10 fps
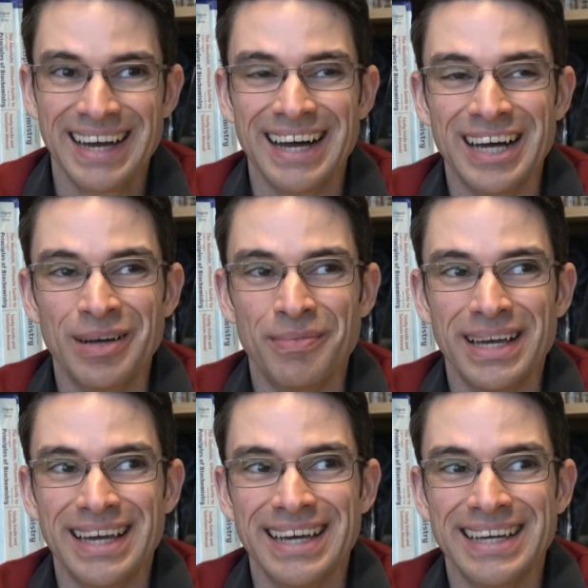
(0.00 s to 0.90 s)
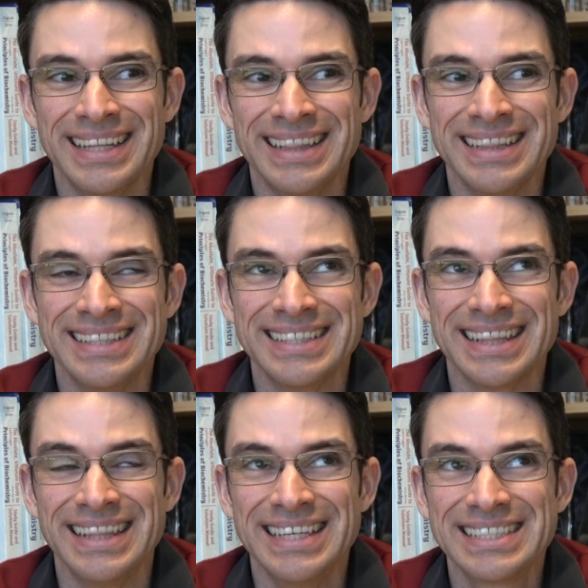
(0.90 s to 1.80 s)
Um, and
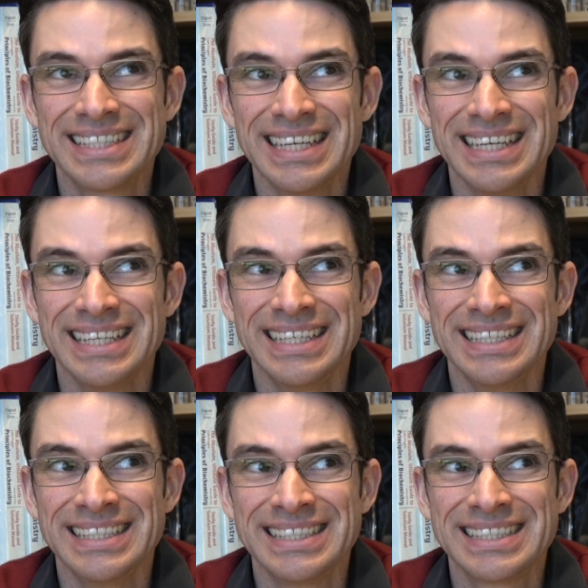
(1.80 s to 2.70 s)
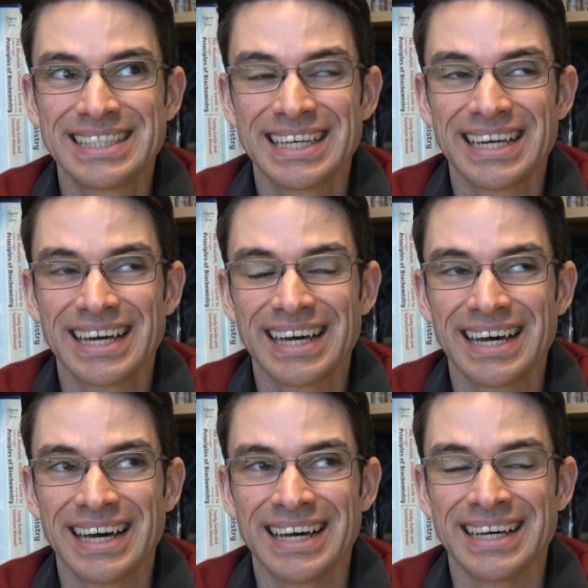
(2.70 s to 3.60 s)
this is
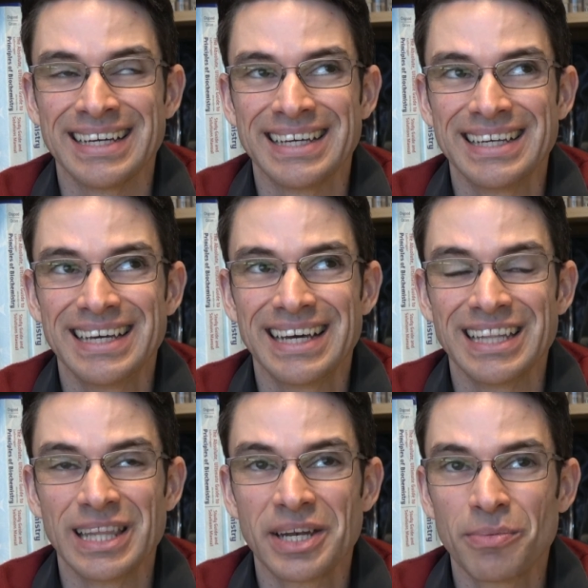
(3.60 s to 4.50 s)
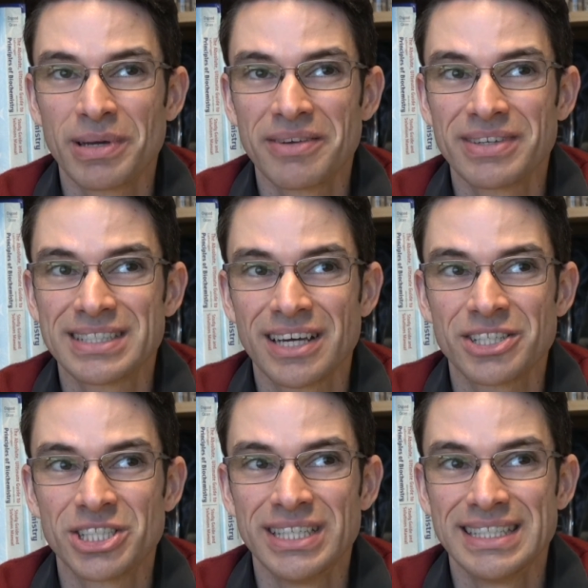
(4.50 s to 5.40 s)
uh, a little bit of a
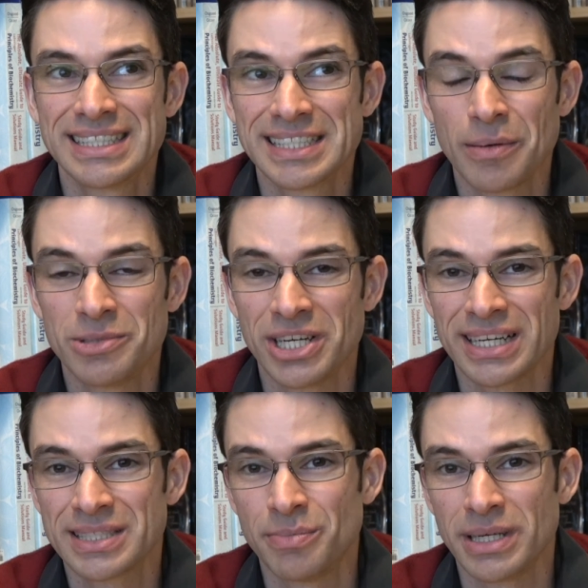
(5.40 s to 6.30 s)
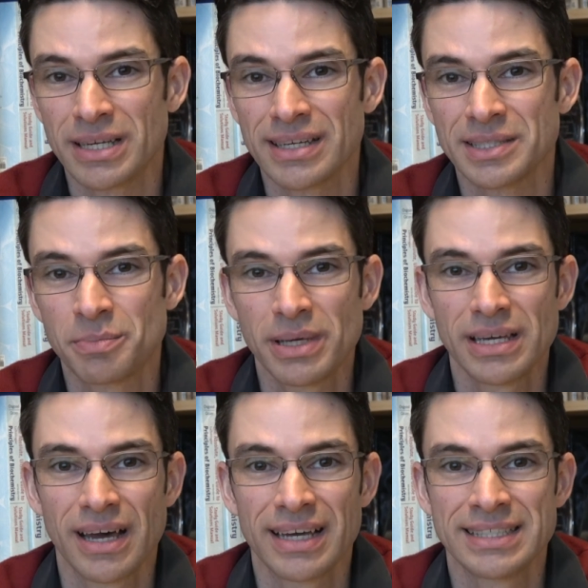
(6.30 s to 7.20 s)
touchy subject because
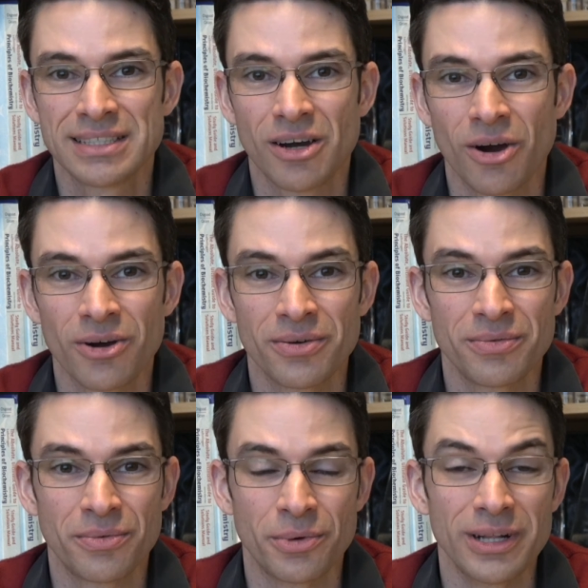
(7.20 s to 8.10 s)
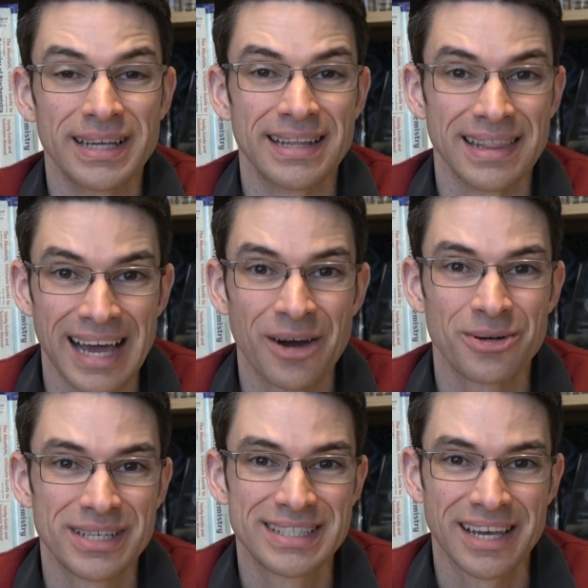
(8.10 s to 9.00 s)
PIs aren't really
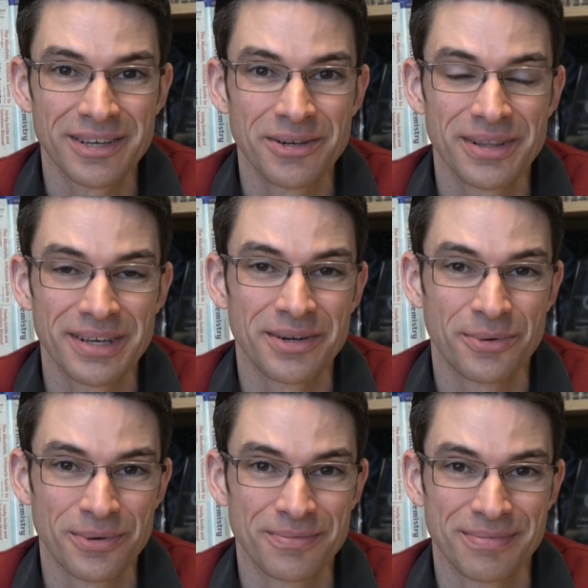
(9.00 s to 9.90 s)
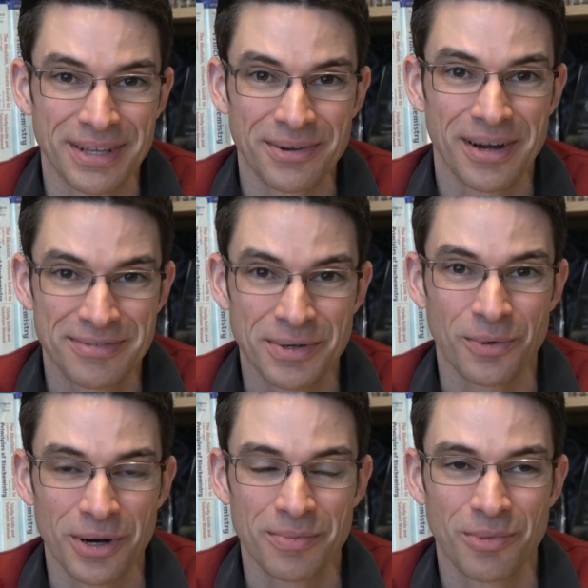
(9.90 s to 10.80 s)
allowed to tell you that you that you have to
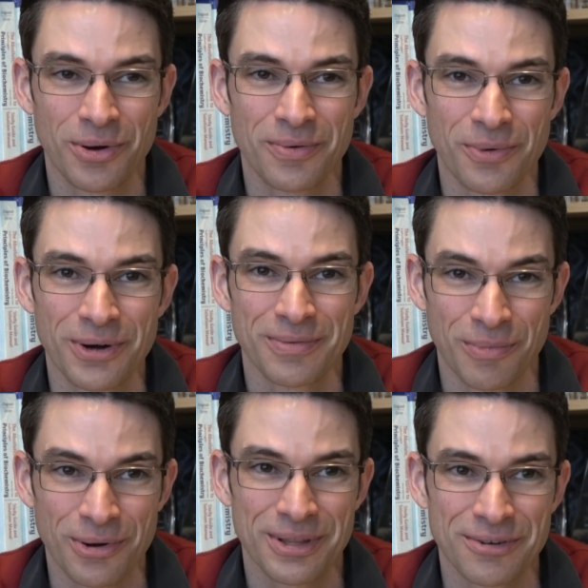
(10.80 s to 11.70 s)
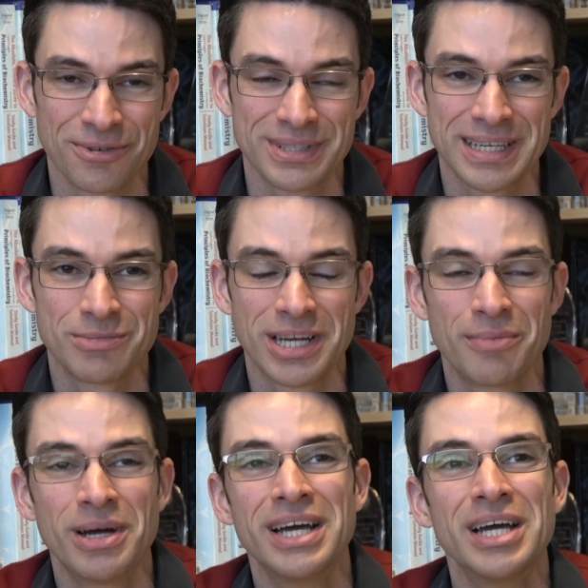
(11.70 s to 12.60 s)
work more work more than a full-time
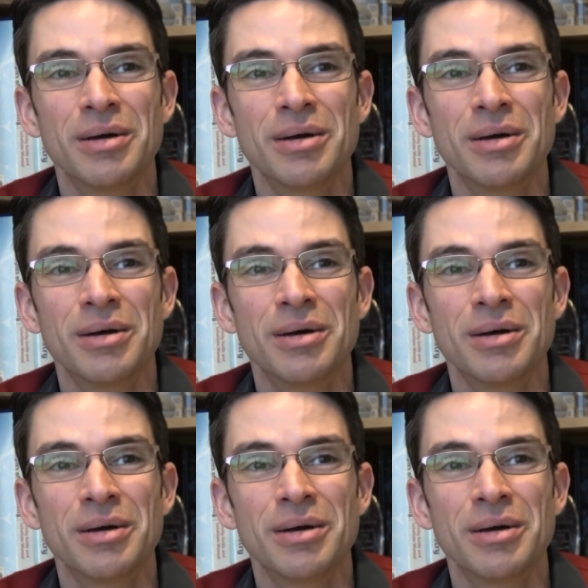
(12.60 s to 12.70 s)
job.